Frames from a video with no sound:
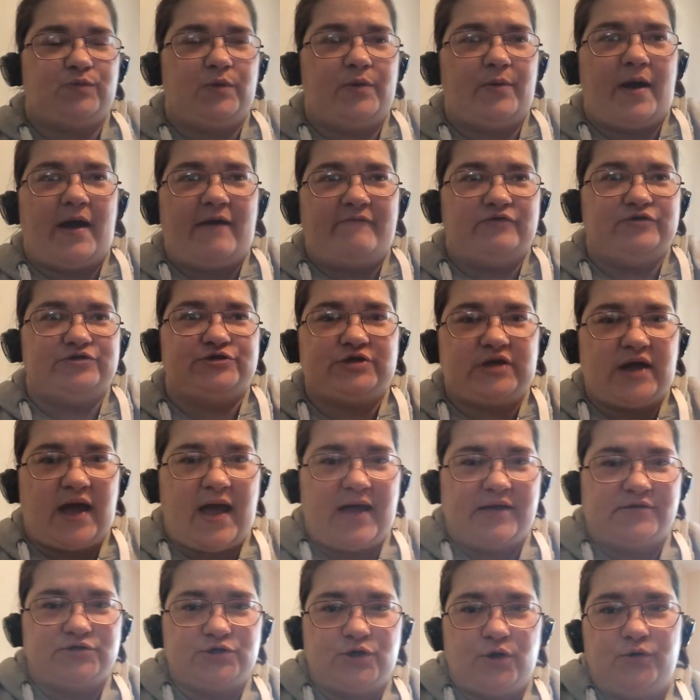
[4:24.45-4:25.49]
We were having
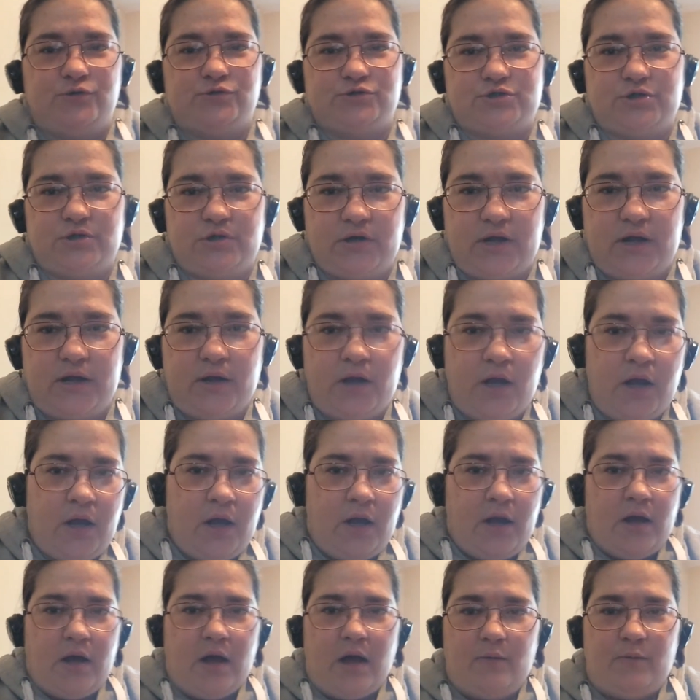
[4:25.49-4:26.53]
scans constantly,
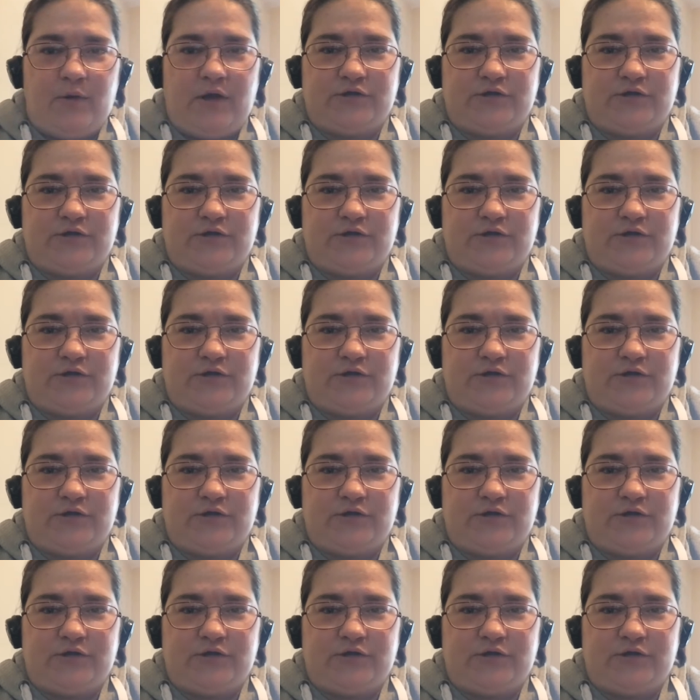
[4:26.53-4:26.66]
and